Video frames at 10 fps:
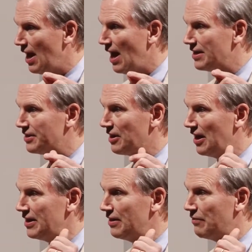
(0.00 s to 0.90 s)
as a
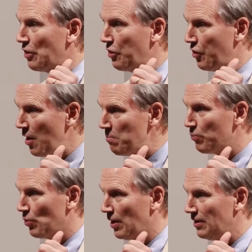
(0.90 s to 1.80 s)
kind of a
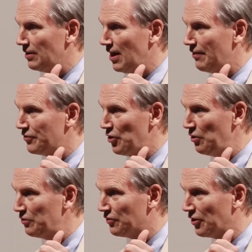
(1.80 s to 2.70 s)
thumbprint left
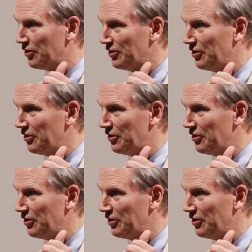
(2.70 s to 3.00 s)
over